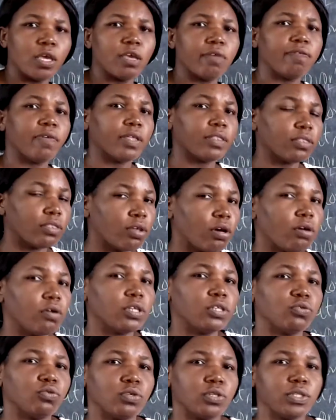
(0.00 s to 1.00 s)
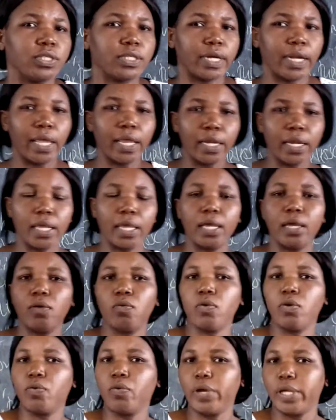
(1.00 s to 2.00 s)
Even though it was
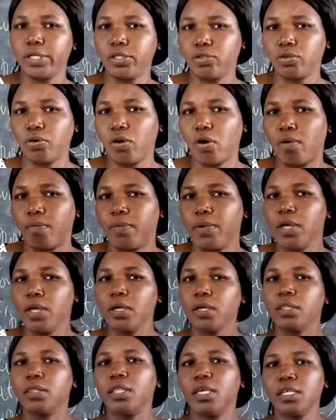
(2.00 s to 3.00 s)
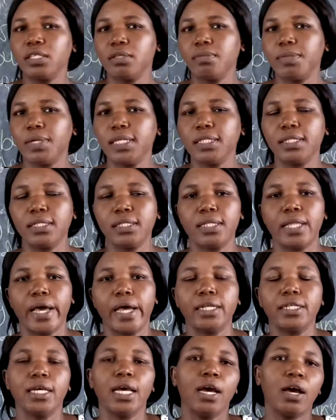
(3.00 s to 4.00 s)
raining, we went home. This means
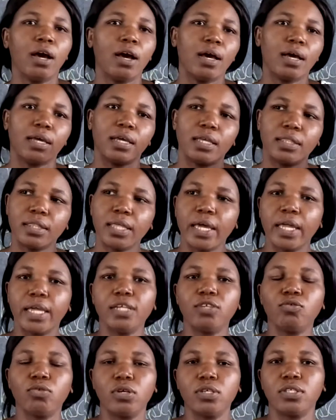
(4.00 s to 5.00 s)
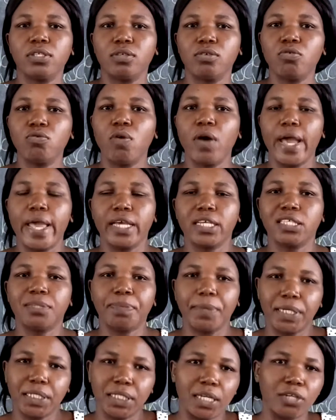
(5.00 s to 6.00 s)
that you were
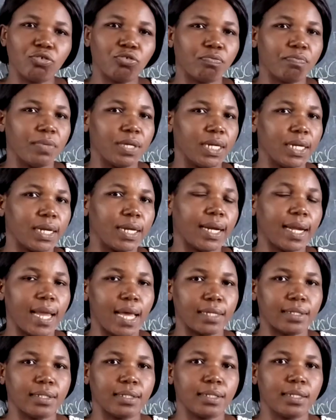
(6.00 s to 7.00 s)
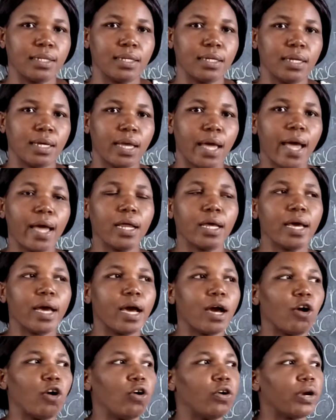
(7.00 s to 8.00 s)
expected to be in class
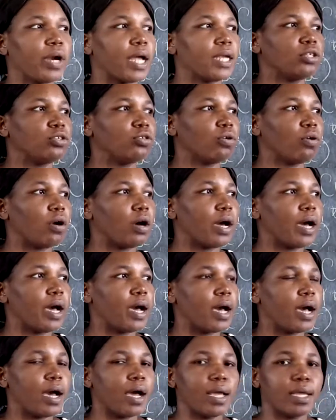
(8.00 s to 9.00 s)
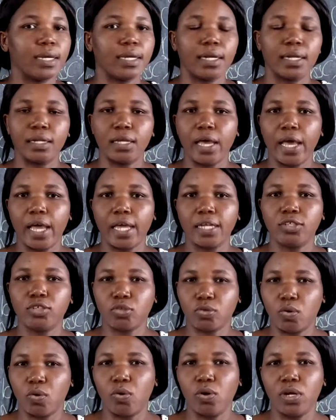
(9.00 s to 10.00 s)
or at
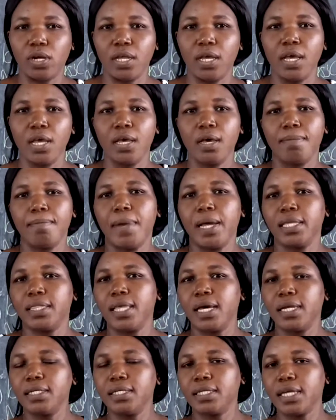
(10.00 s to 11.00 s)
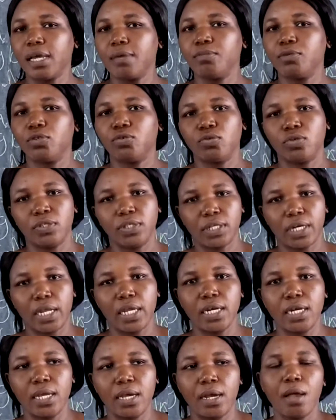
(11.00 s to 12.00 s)
school. By that time it was
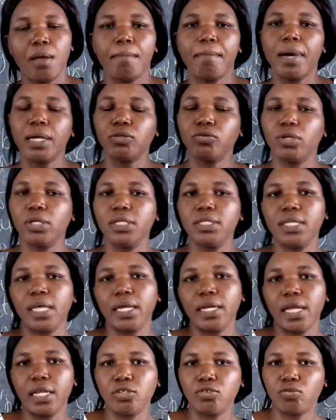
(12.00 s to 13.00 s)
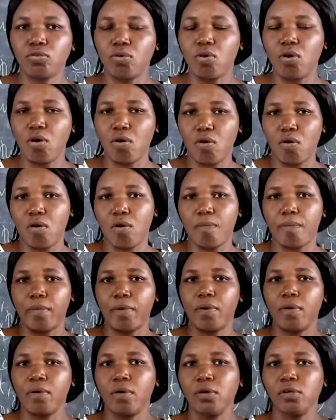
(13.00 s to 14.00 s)
raining, but we decided to go
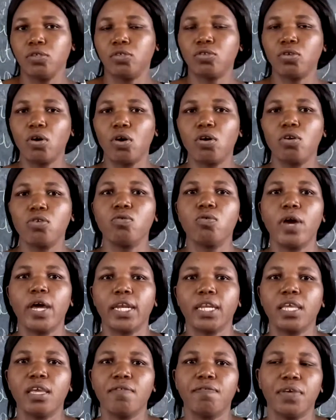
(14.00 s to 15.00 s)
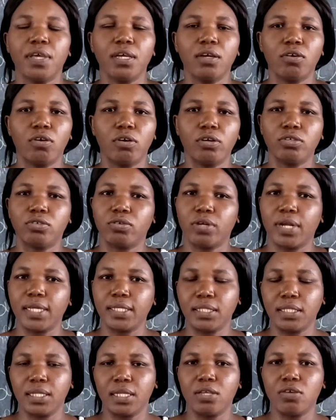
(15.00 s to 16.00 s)
home. So you are giving
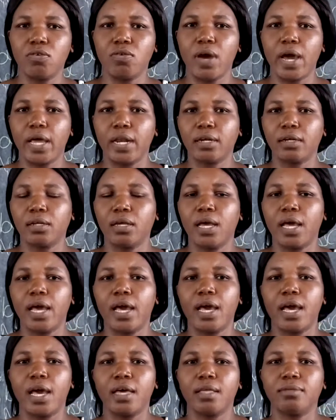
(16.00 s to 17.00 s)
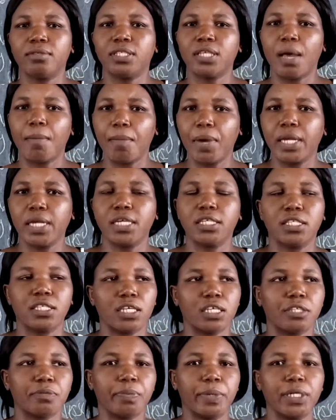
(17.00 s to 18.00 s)
contrast. Someone is
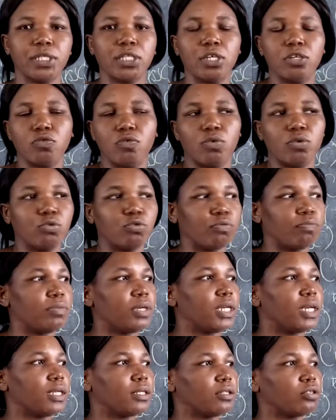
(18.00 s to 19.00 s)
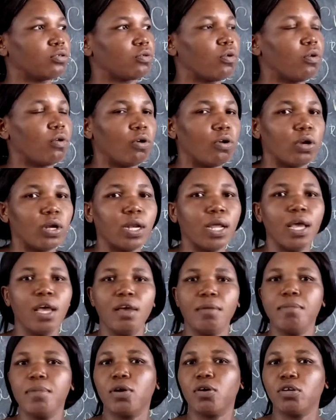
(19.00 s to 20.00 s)
expecting you to be in school
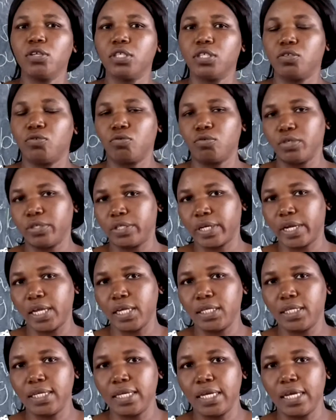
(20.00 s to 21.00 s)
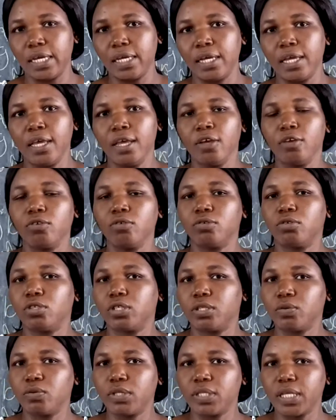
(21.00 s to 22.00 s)
because it was raining.
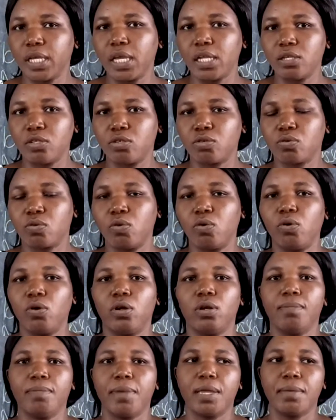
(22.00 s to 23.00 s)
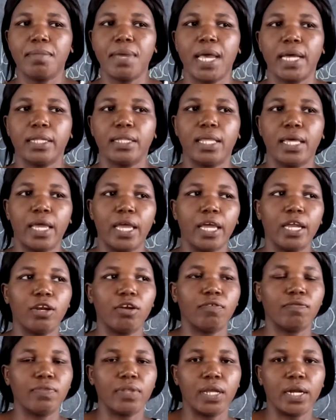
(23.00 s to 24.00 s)
Is to stay in school, maybe at the
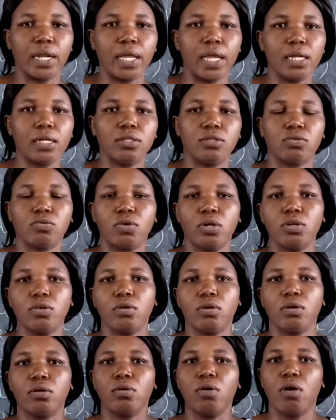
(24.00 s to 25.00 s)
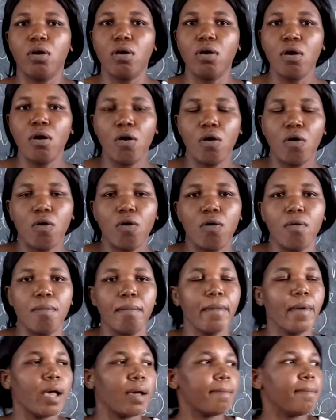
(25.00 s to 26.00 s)
end of the rain is when you go
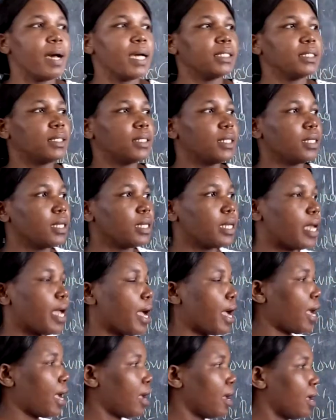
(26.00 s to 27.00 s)
home. But here